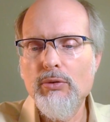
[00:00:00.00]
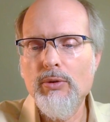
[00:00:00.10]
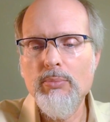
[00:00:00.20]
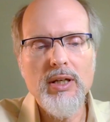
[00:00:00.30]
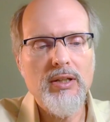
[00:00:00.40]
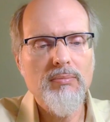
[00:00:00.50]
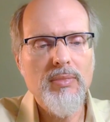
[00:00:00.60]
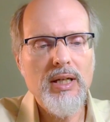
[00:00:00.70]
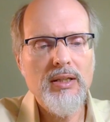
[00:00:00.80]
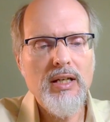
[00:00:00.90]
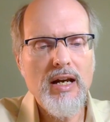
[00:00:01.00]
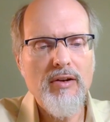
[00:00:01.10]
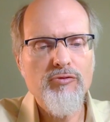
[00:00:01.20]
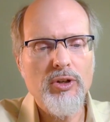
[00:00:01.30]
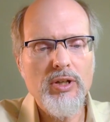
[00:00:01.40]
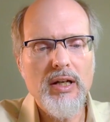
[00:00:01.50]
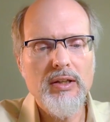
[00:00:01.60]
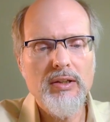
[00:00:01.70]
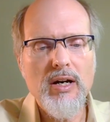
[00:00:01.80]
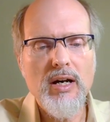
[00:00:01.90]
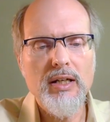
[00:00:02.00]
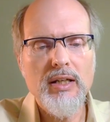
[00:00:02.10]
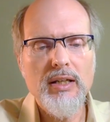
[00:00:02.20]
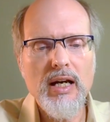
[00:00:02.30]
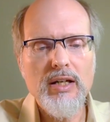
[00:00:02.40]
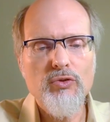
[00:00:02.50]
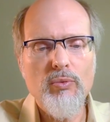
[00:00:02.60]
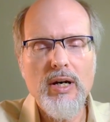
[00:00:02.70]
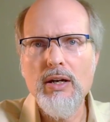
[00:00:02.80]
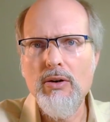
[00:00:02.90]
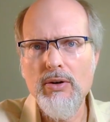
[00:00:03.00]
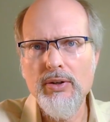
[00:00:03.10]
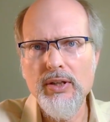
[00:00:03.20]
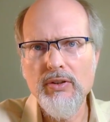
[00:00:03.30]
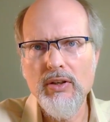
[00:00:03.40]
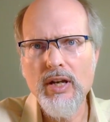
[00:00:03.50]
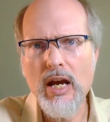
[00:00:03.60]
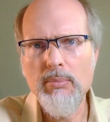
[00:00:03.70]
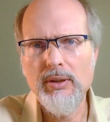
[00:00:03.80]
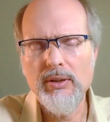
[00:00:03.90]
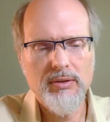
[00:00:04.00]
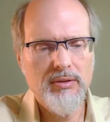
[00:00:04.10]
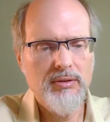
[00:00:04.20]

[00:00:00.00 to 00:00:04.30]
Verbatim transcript: to repeat, men have forgotten God. That's why all this has happened.